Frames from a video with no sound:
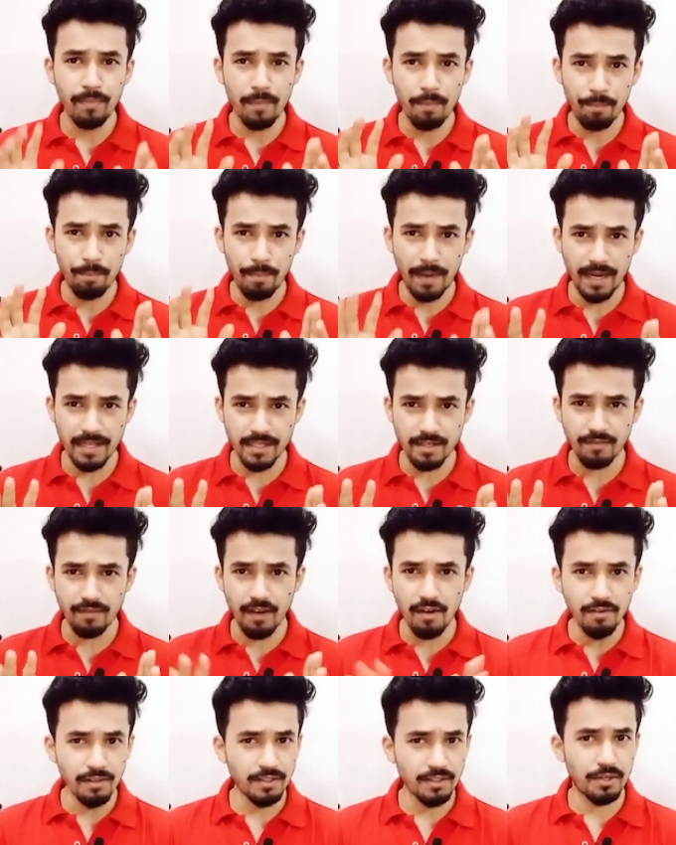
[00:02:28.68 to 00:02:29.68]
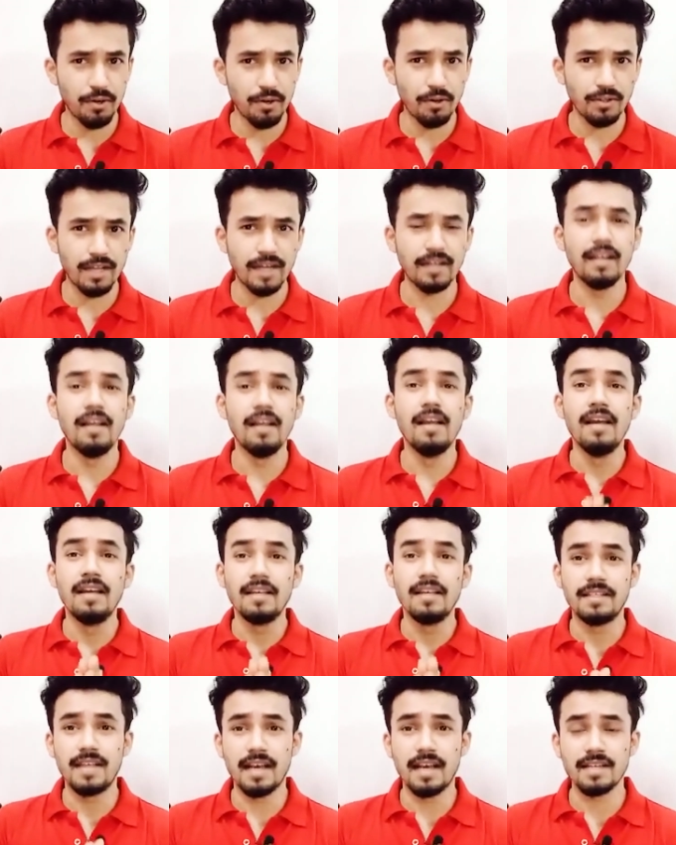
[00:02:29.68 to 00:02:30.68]
But as of now, you know that
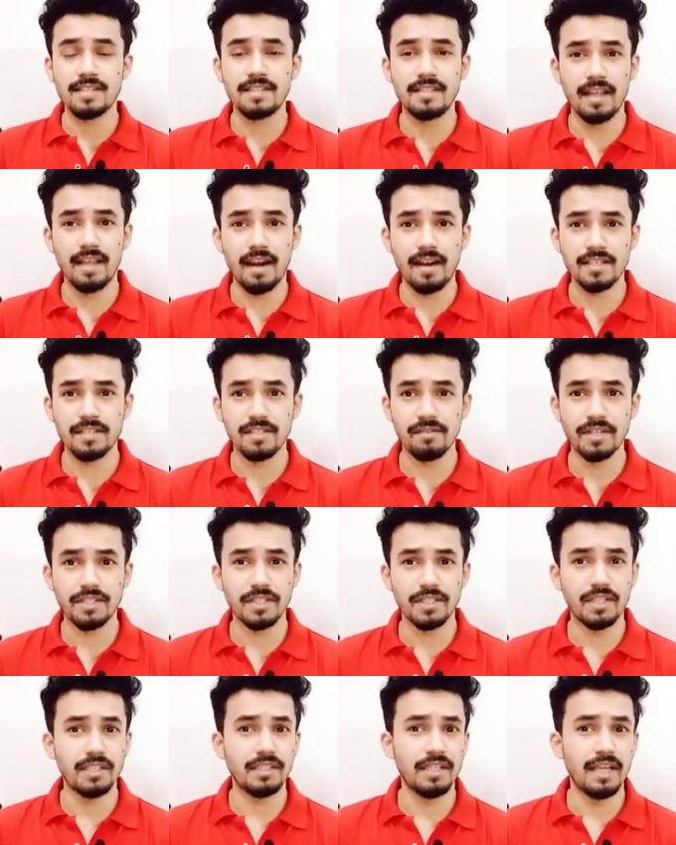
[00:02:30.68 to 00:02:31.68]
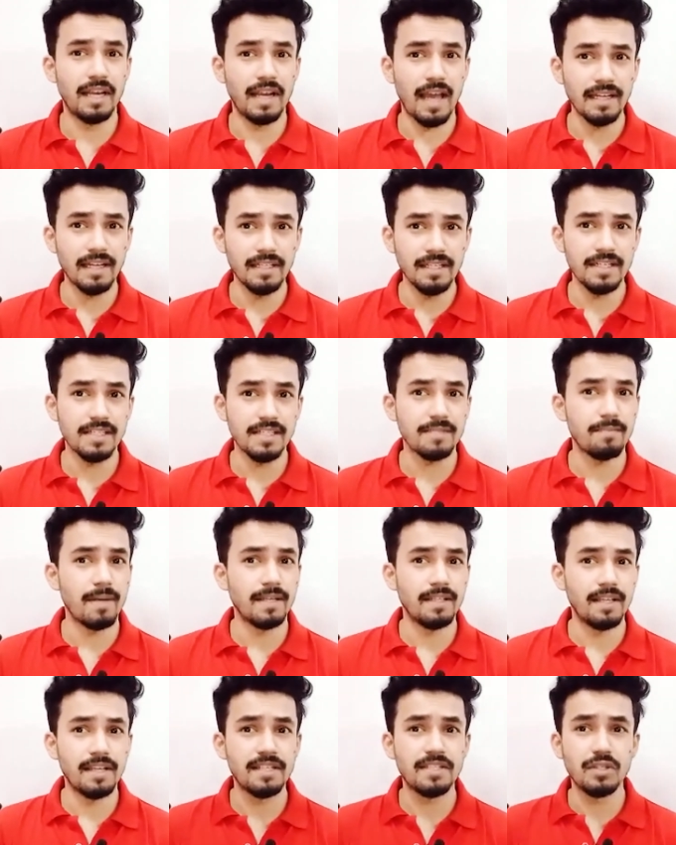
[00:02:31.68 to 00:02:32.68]
yes, there are reservation in the NITs,
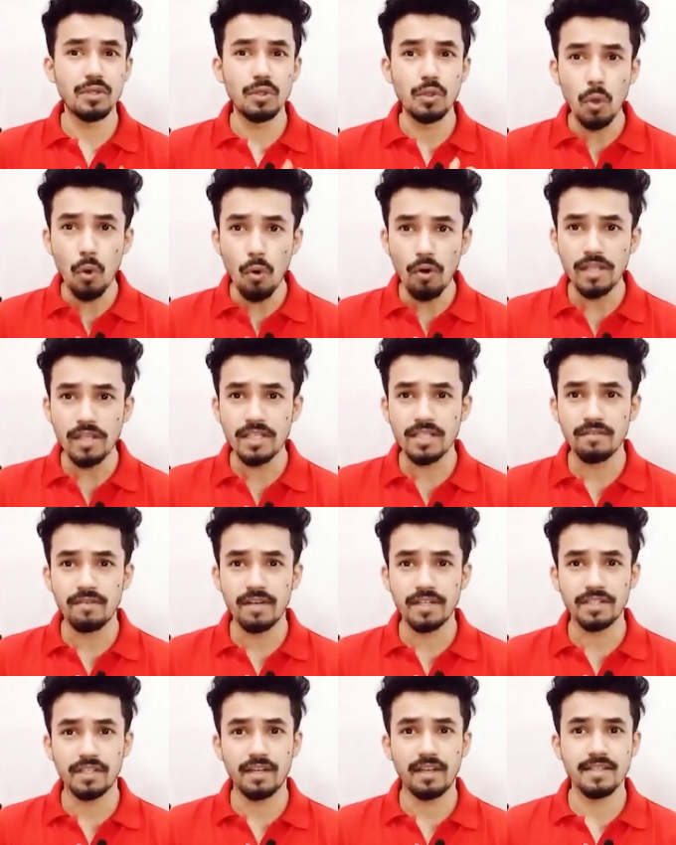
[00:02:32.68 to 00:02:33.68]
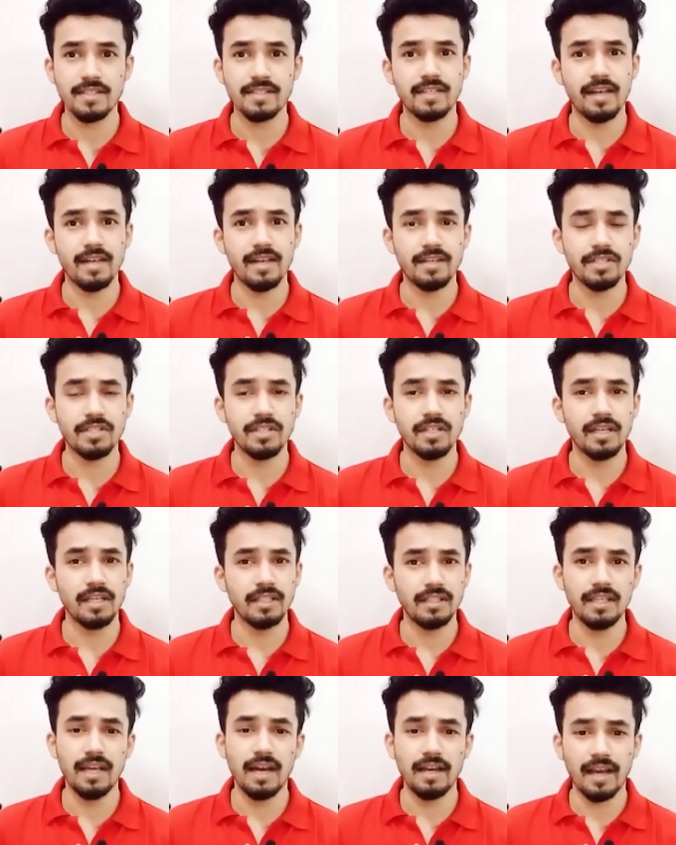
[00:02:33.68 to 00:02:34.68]
but there is no reservation as such
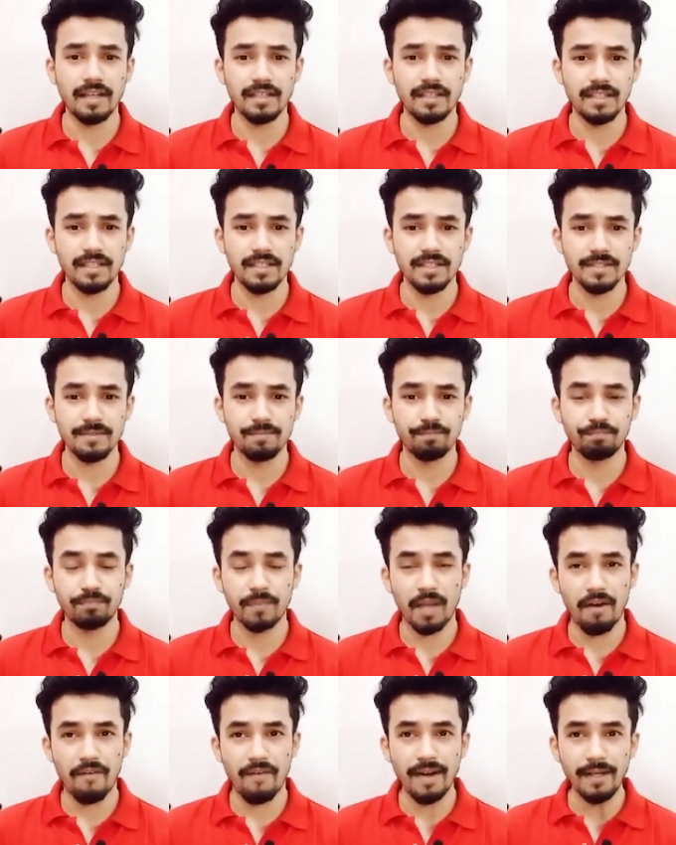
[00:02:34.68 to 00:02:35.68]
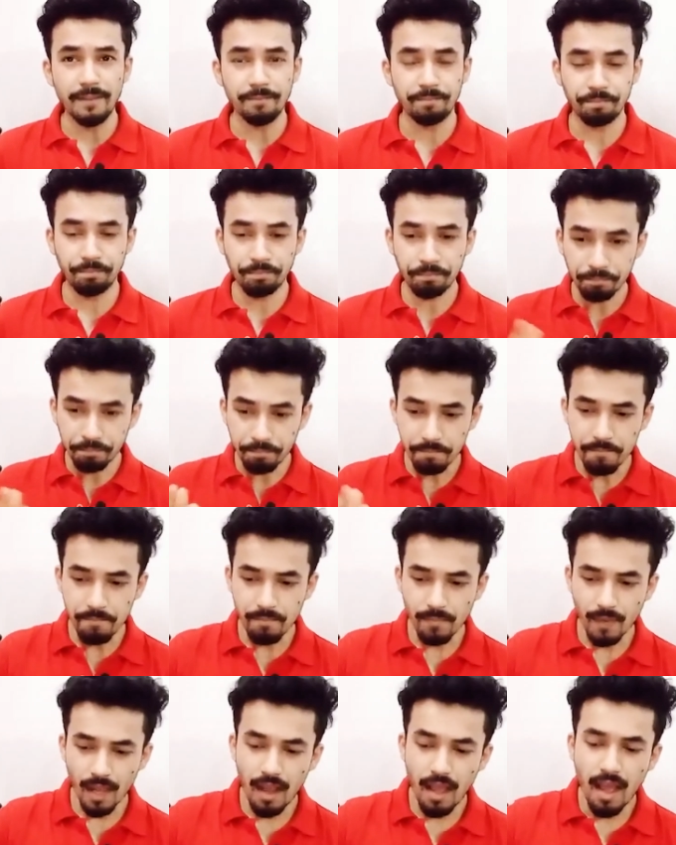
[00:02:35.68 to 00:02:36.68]
in the IITs. All right.
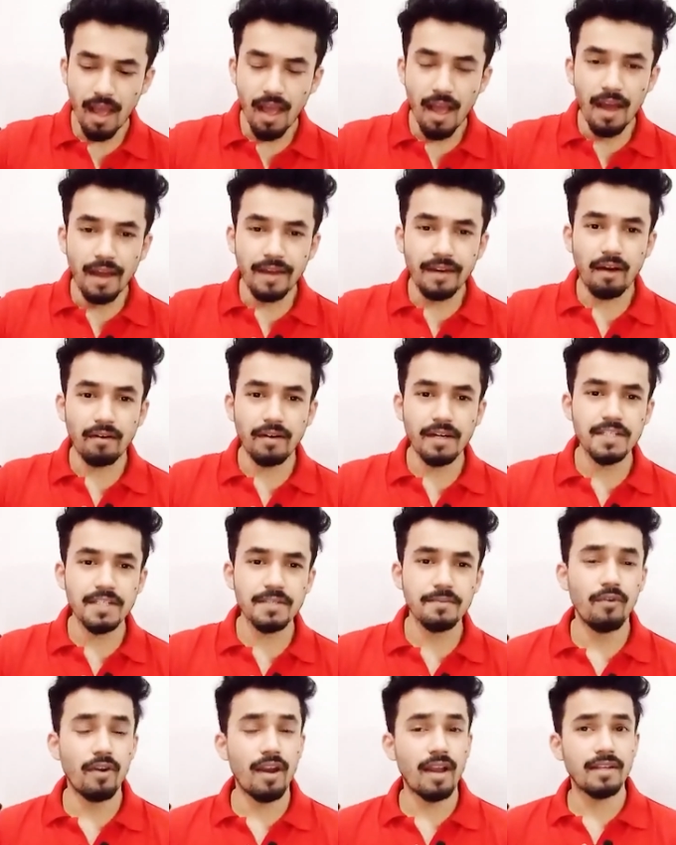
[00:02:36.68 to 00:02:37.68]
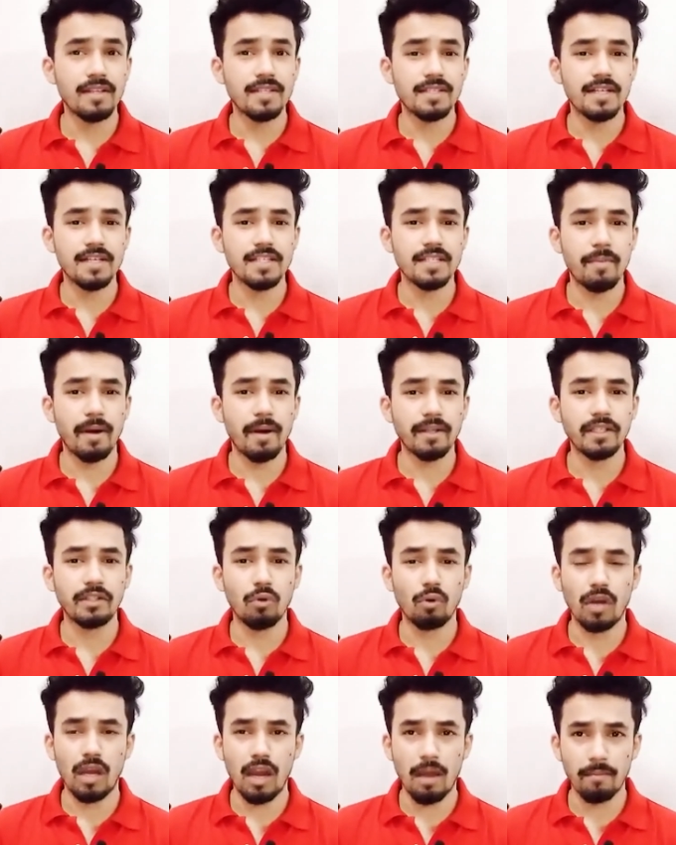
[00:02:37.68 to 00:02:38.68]
Now let's move on and discuss about the
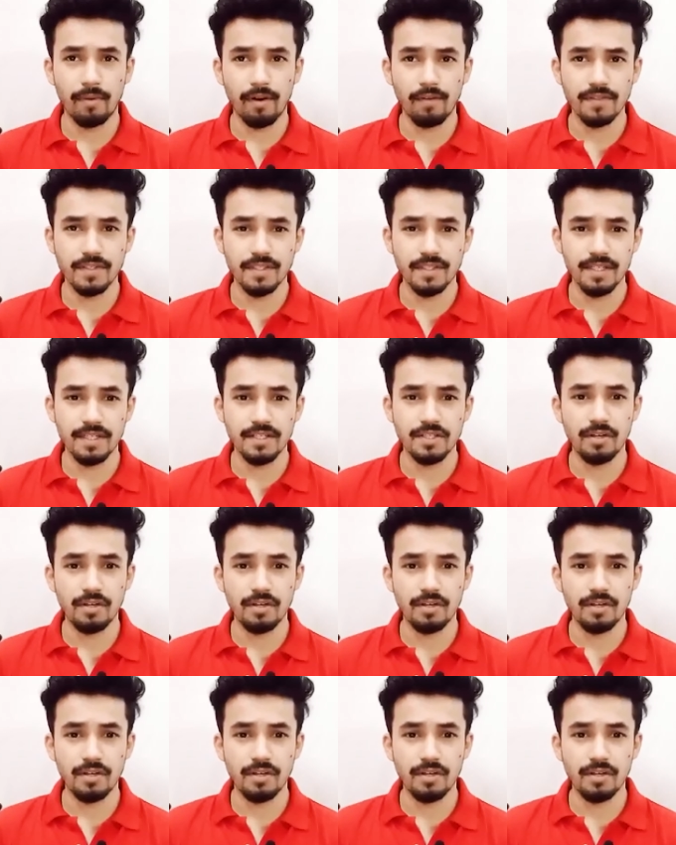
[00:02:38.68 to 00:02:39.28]
total number of seats.